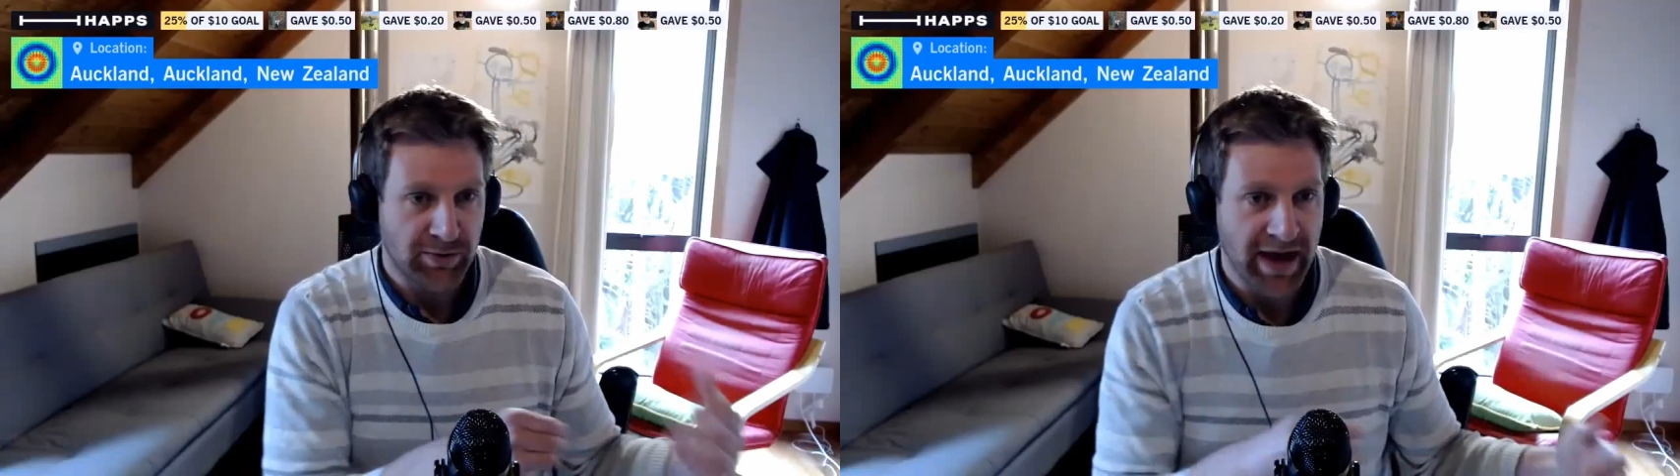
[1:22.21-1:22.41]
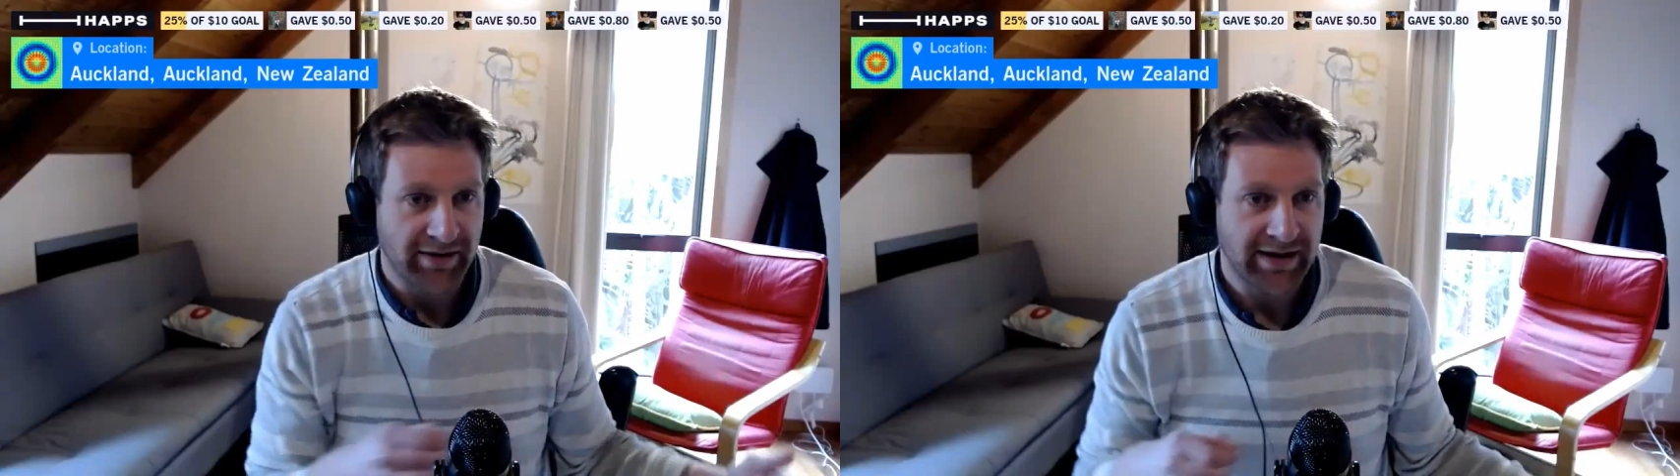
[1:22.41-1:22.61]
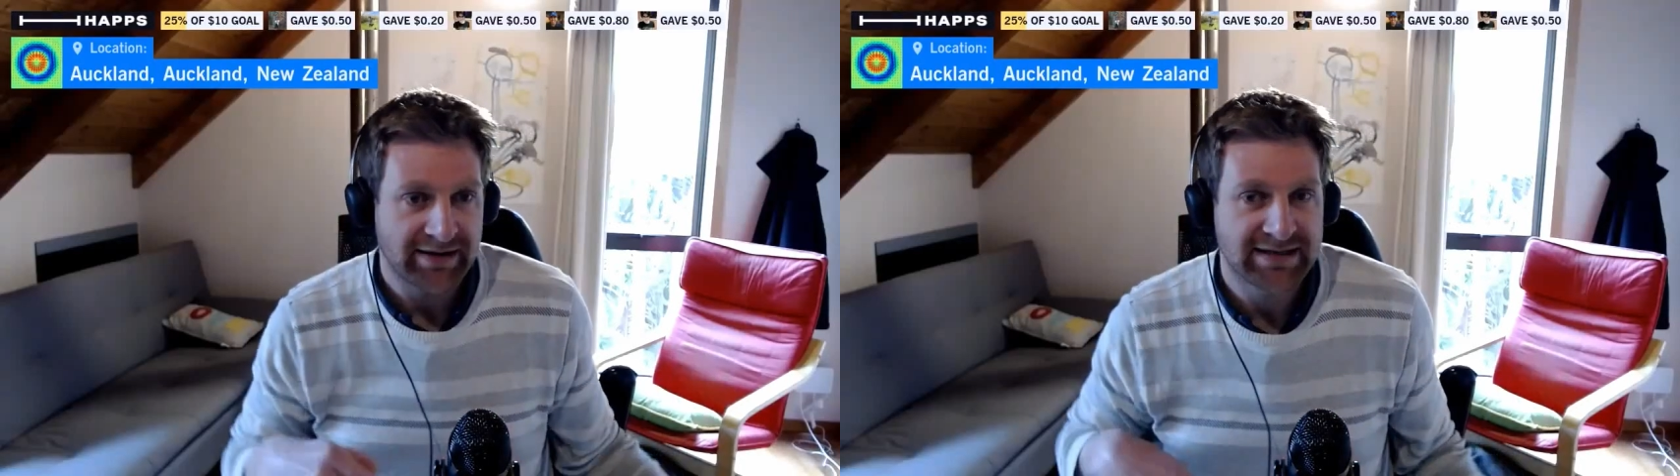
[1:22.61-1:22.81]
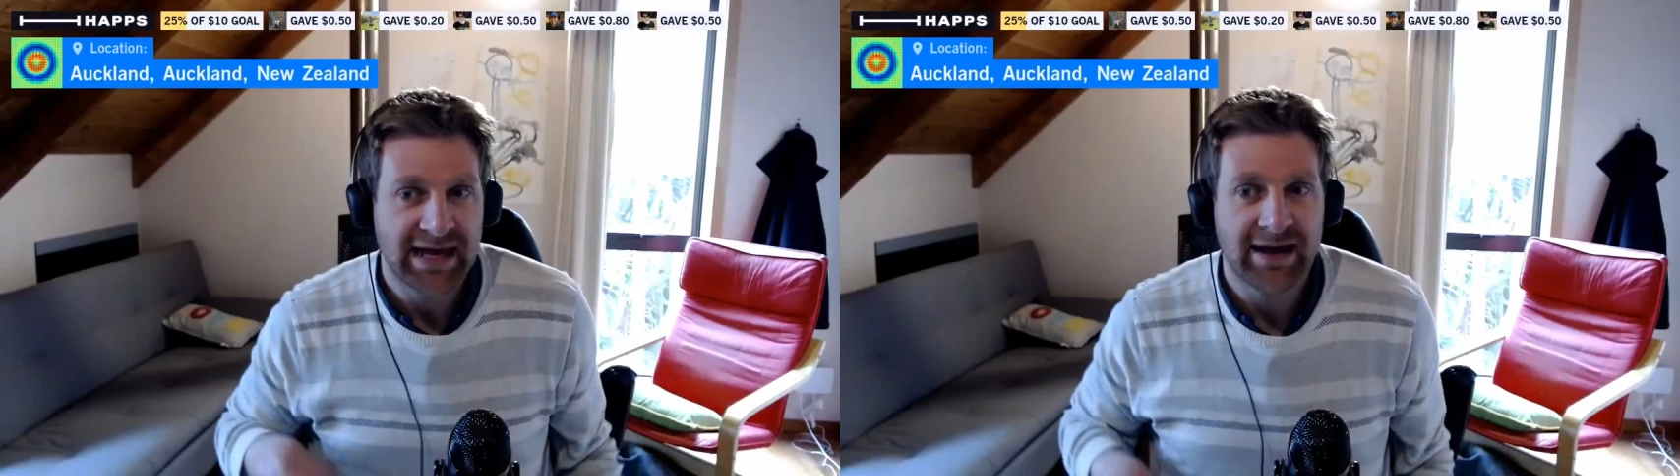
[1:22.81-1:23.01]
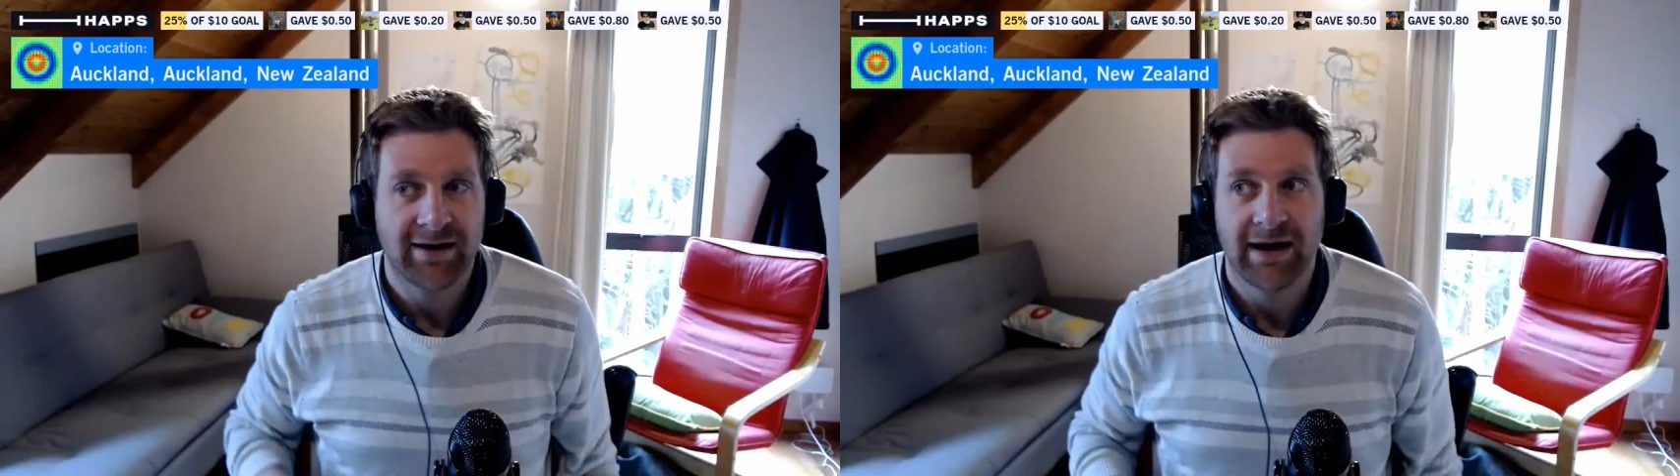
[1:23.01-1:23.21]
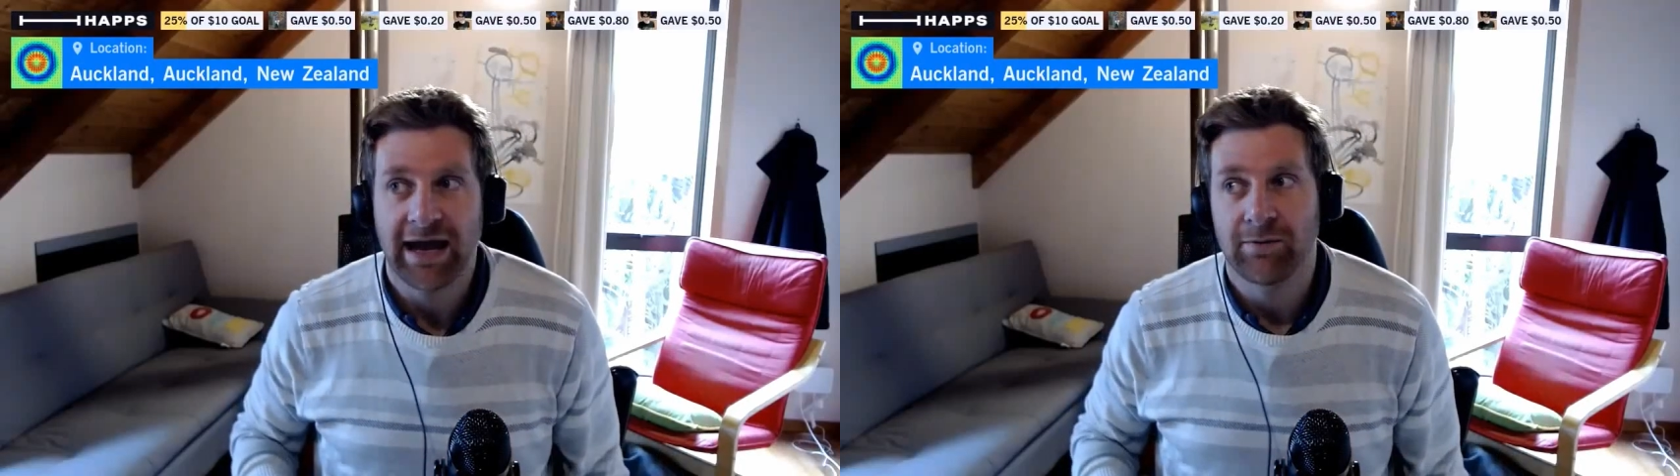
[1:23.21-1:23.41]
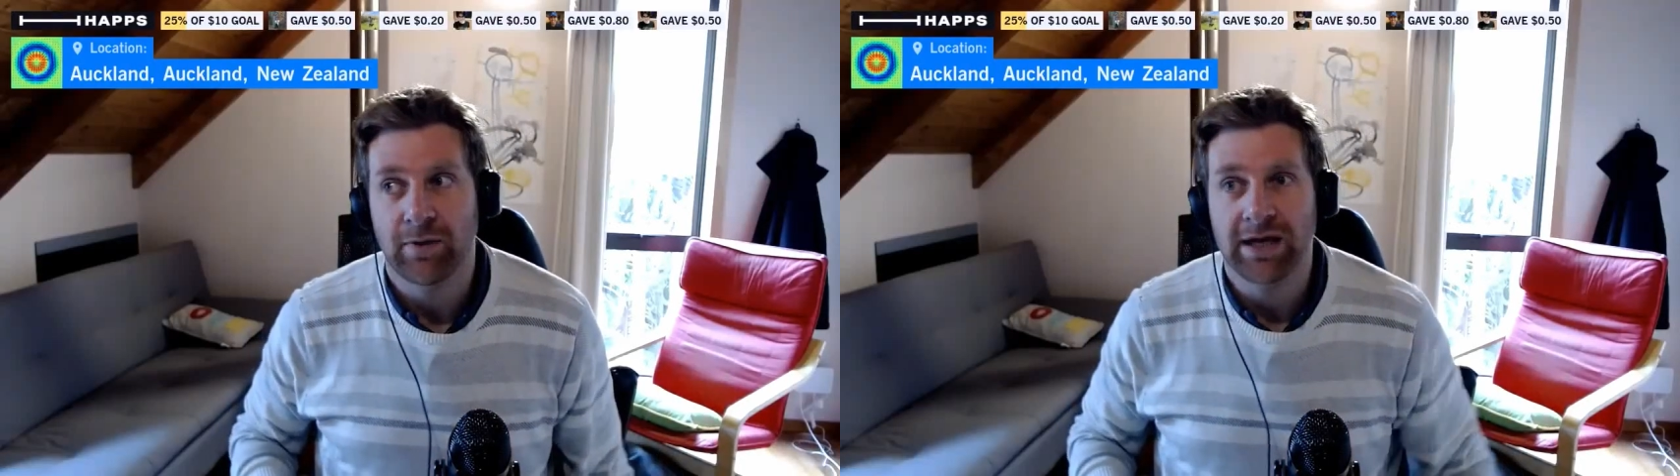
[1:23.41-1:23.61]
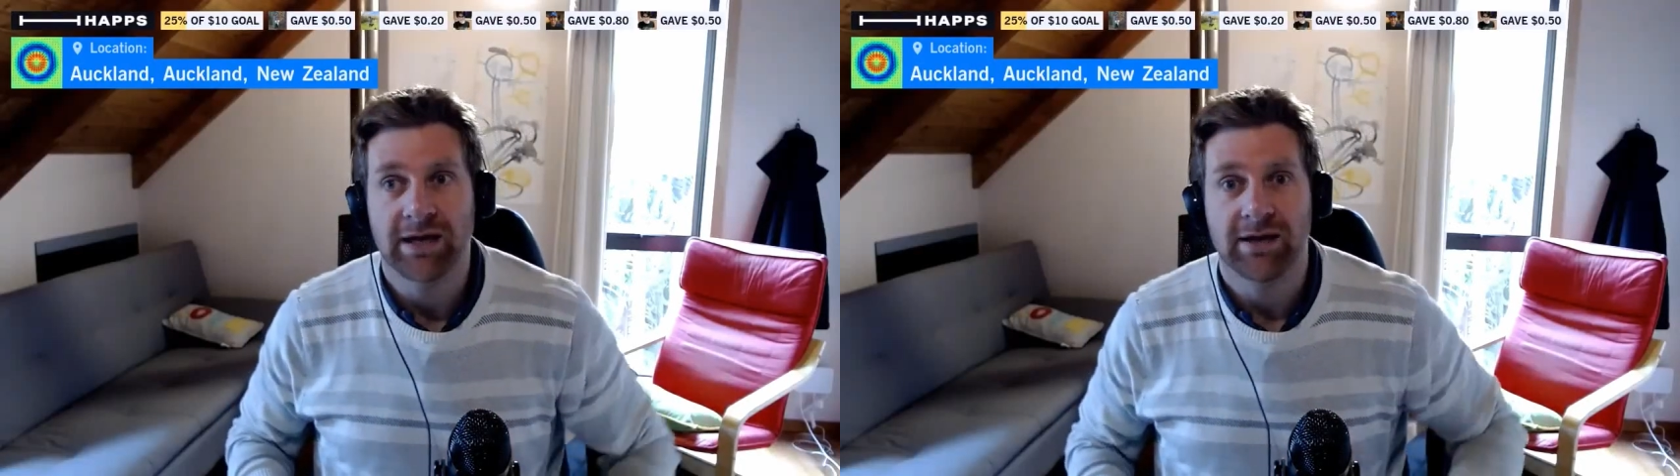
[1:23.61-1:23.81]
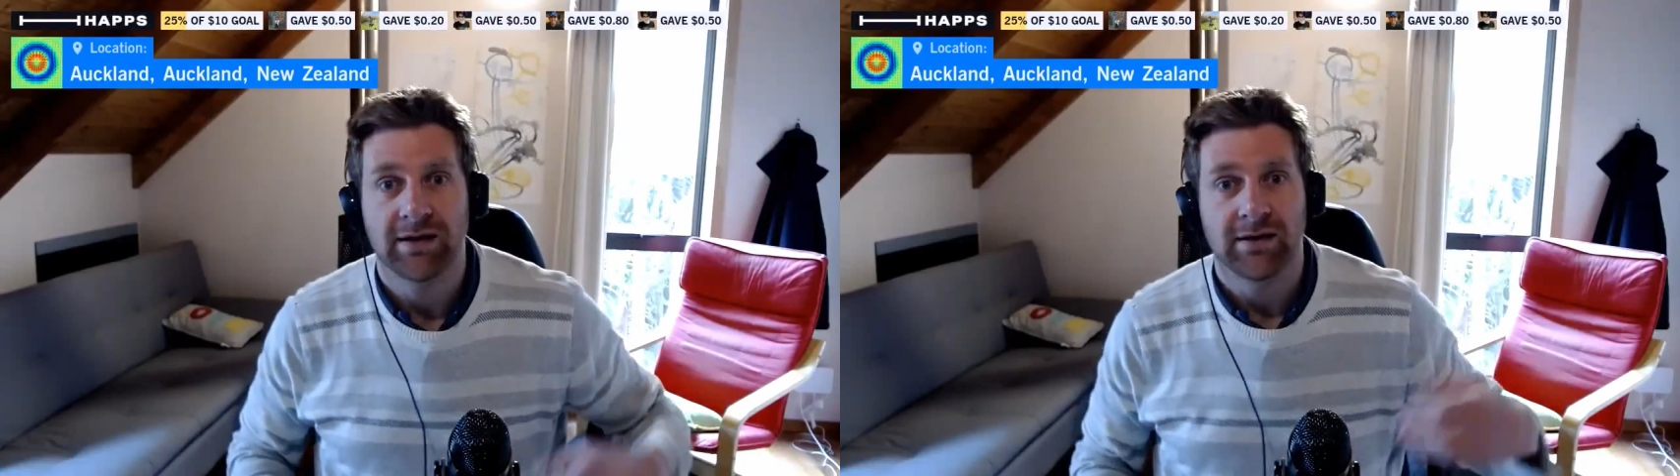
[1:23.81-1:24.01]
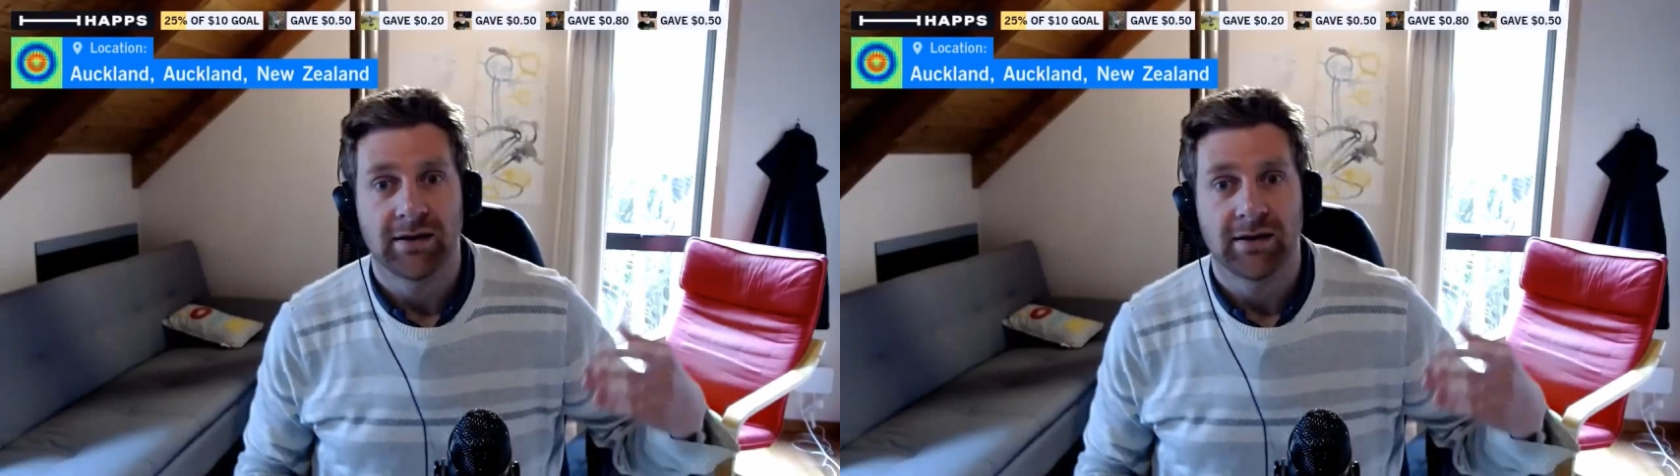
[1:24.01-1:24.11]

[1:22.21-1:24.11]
background is there, and we